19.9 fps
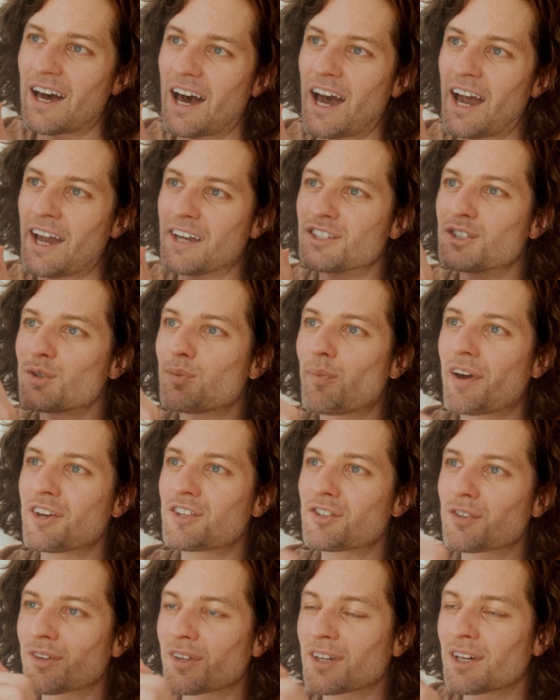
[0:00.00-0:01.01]
I
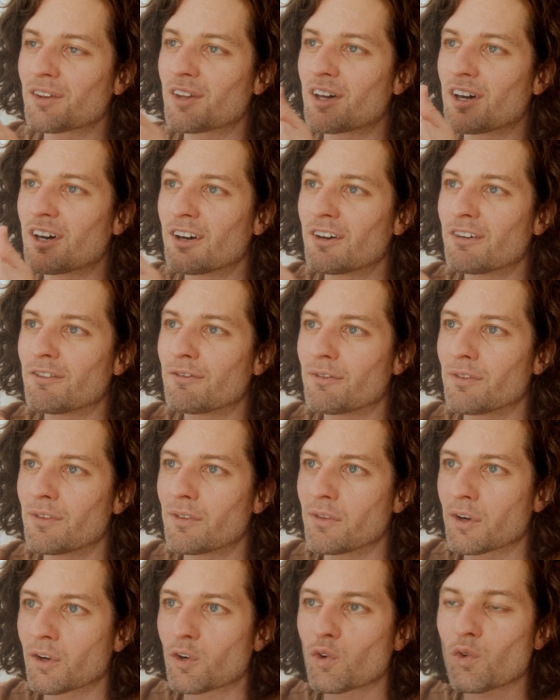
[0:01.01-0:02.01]
especially
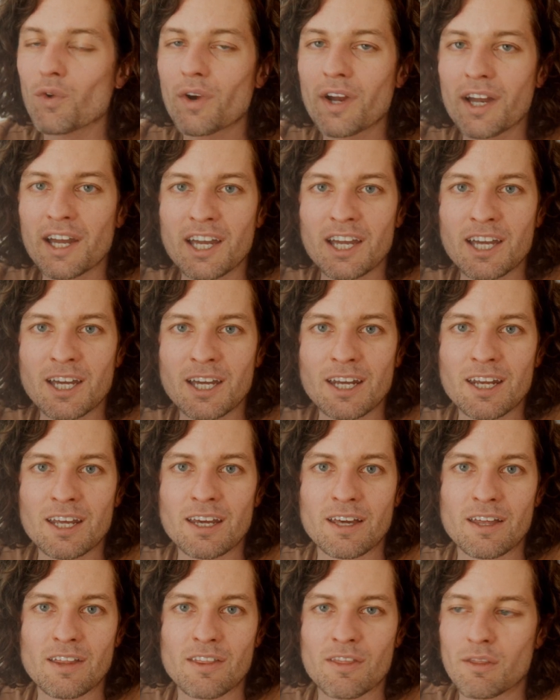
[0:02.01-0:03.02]
love the
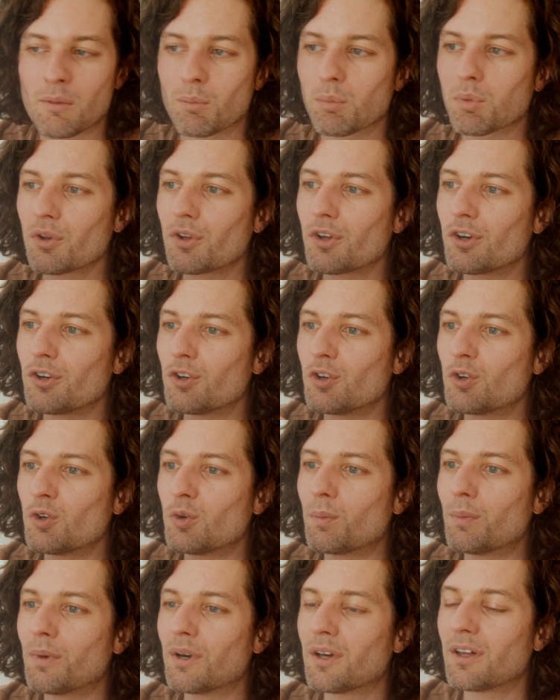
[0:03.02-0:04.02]
grain, the
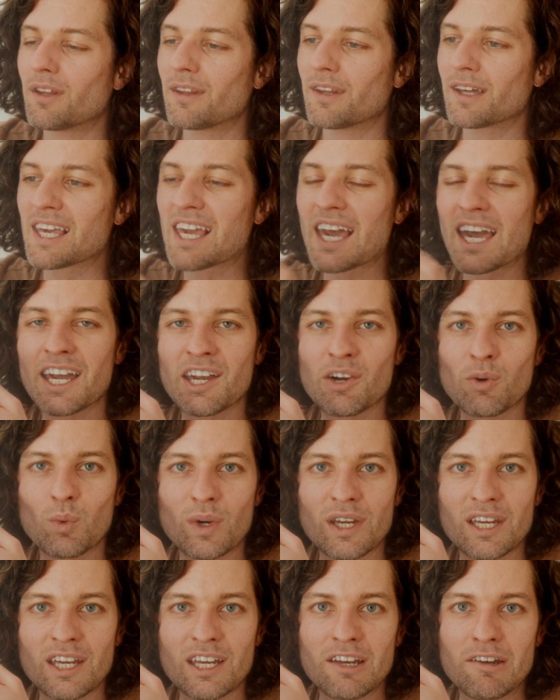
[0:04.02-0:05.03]
bloom, the gate
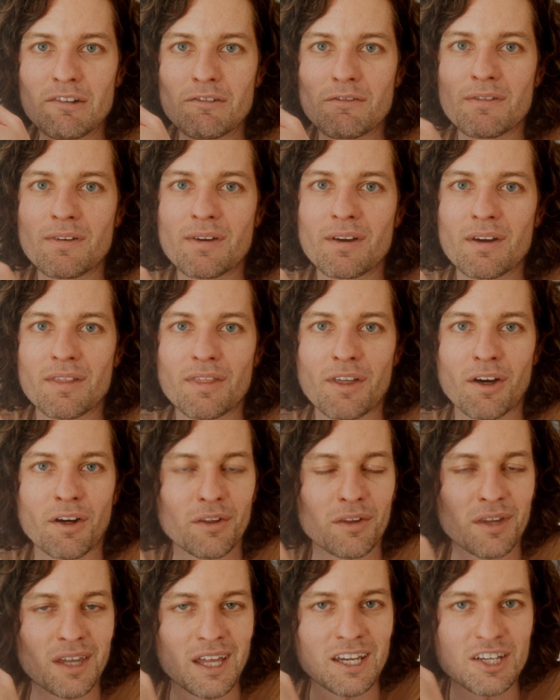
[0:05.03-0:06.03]
weave, the
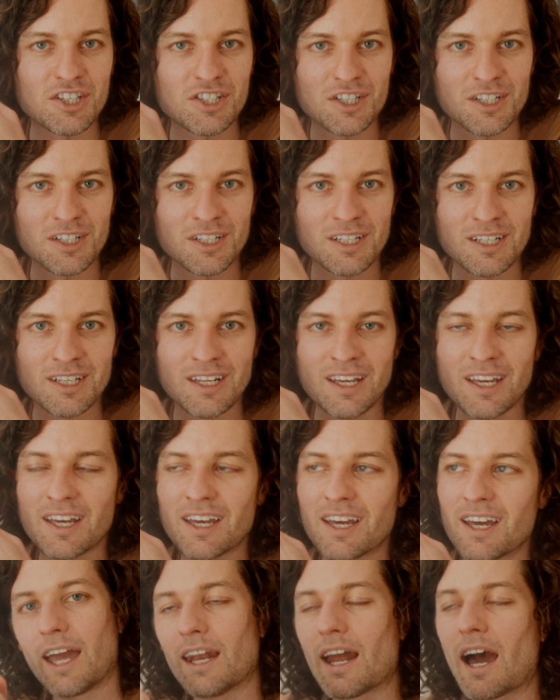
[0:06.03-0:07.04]
halation.
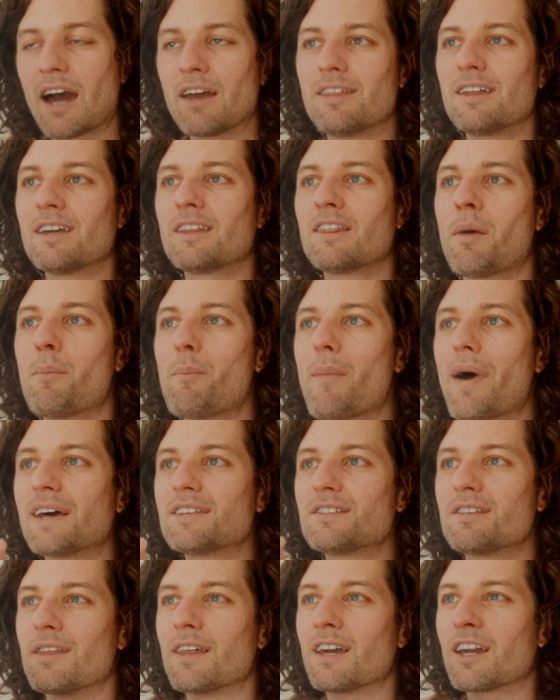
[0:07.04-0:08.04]
And I think the
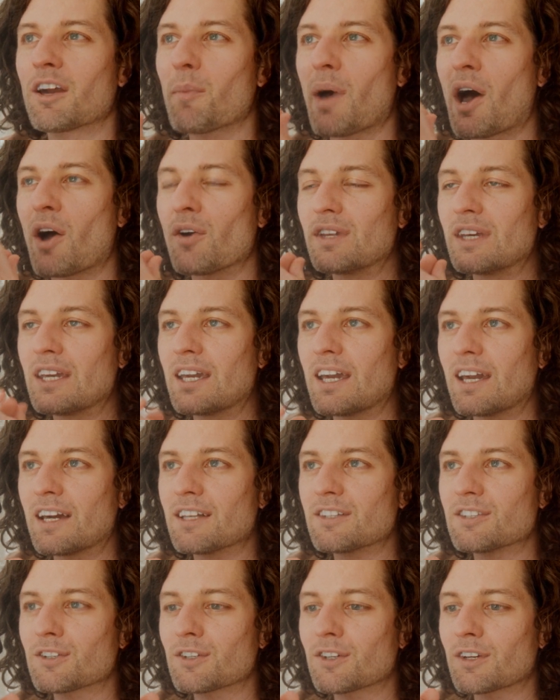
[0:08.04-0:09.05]
best thing about
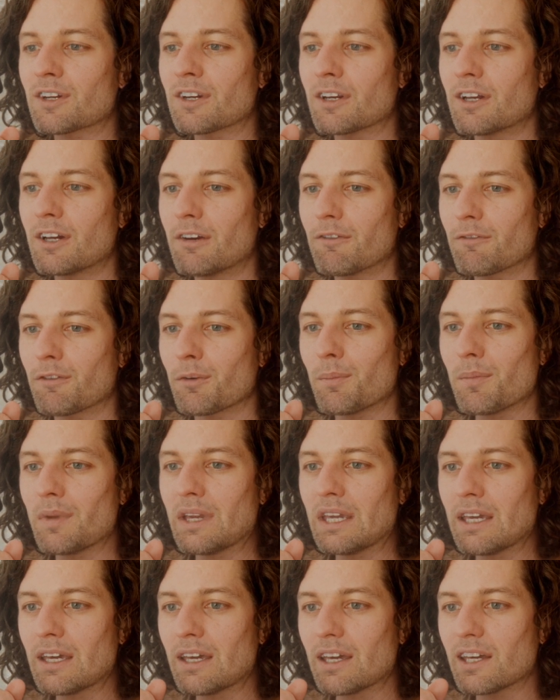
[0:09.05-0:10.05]
Dehancer for
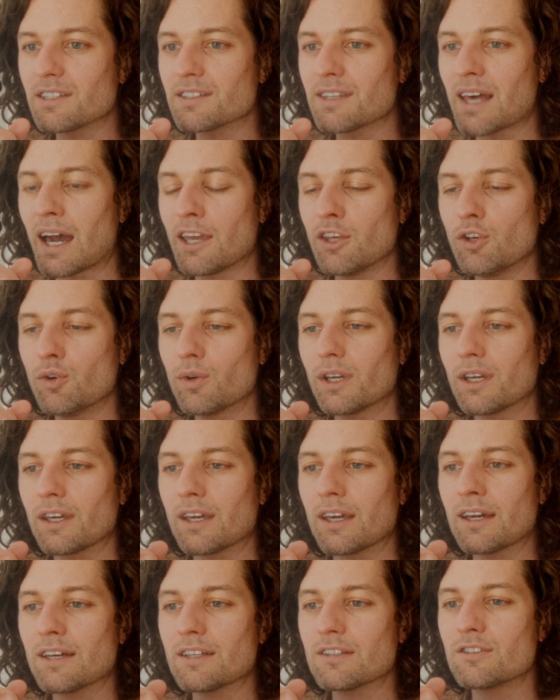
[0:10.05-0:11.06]
me is that you
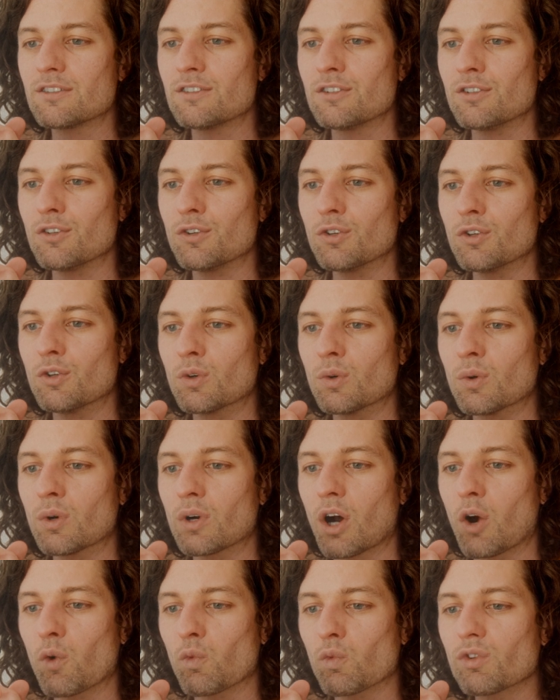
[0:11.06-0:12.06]
can get
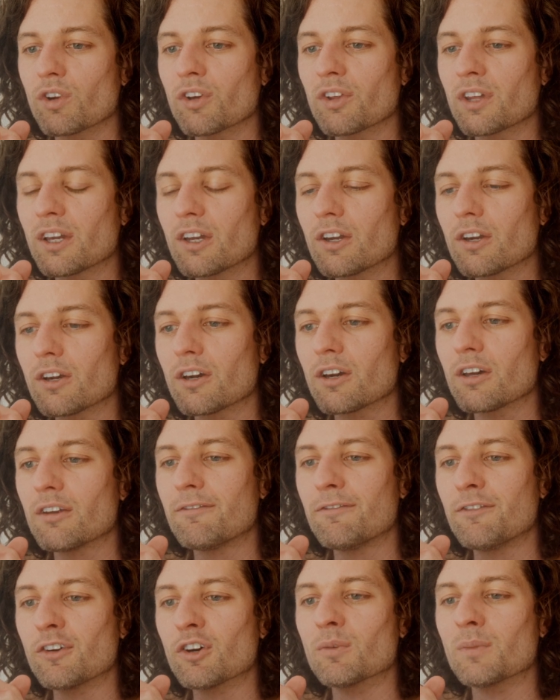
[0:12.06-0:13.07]
to a really
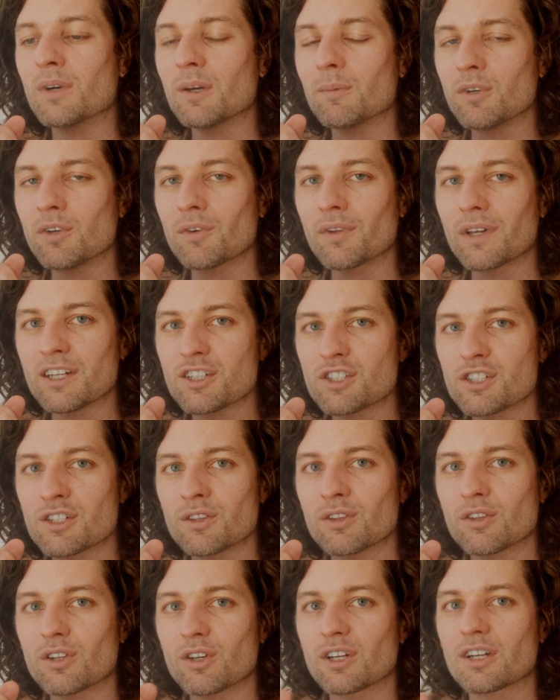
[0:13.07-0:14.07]
good film
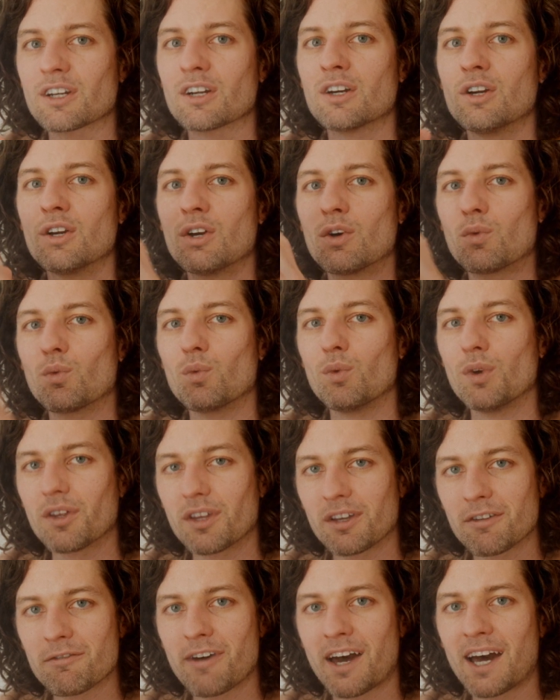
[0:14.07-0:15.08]
emulation look
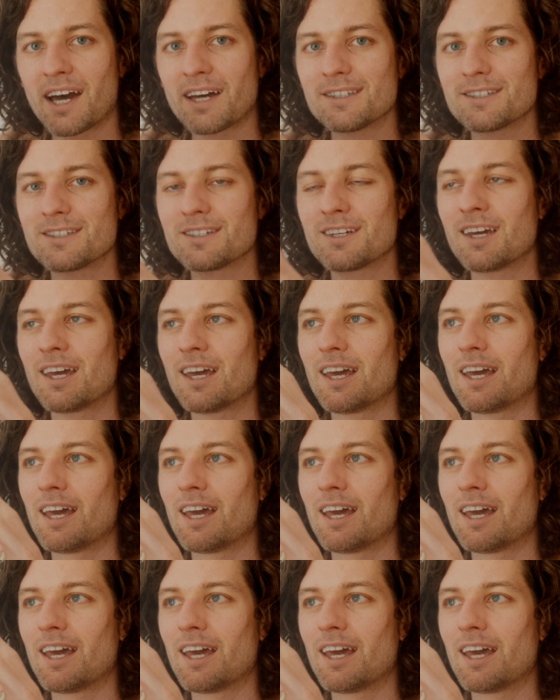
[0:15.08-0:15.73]
really fast.